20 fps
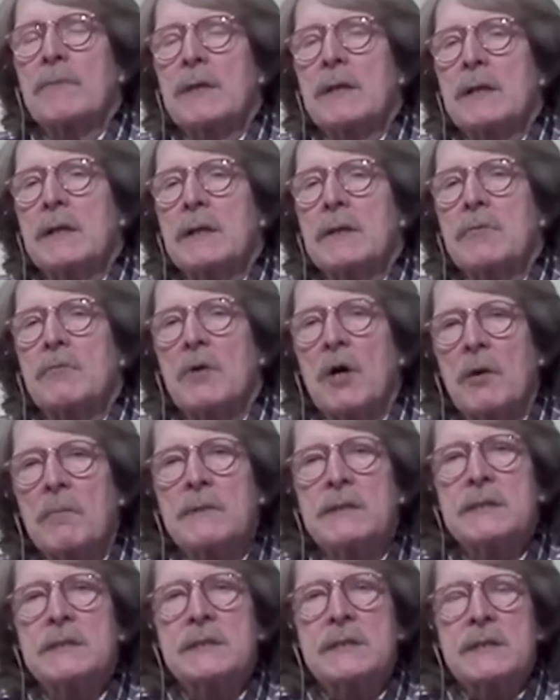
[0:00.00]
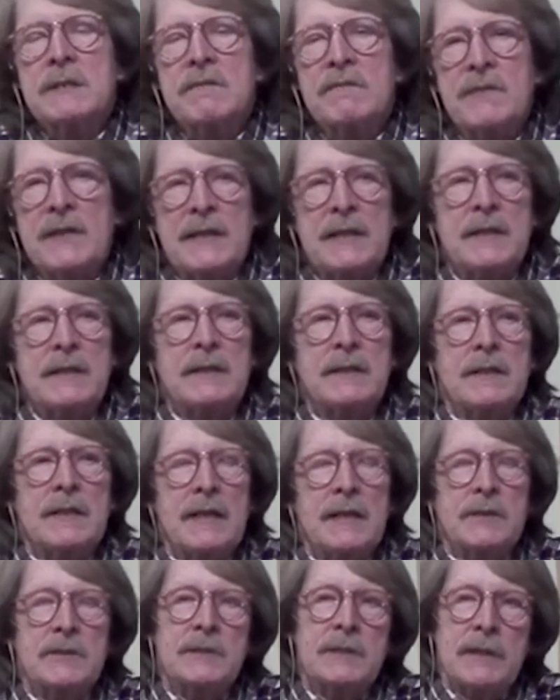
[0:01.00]
the Romans invented the
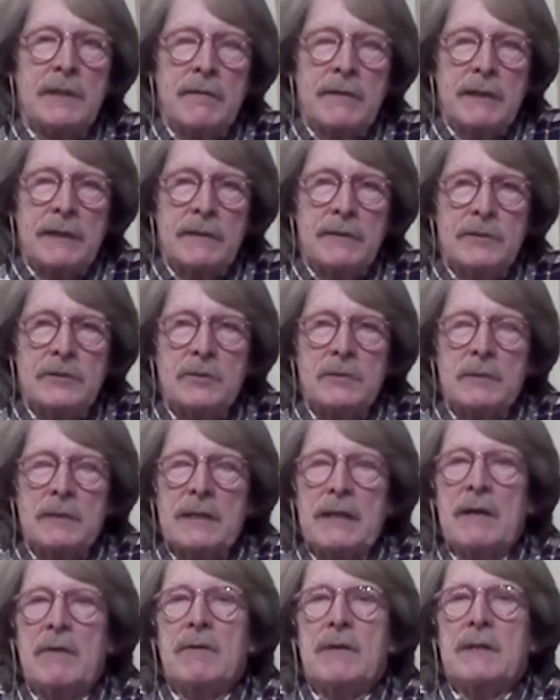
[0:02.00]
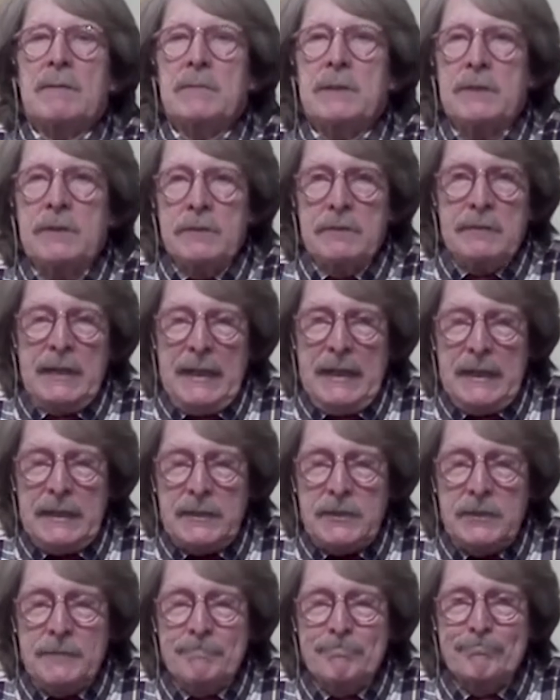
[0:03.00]
engineering to allow them to do
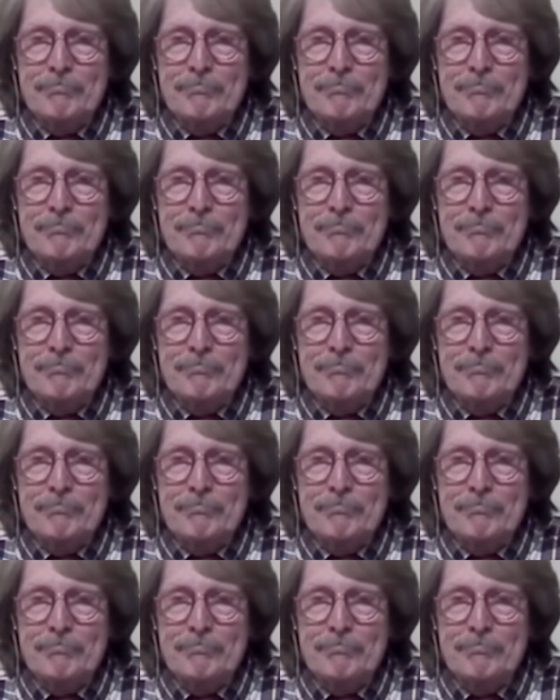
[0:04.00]
that,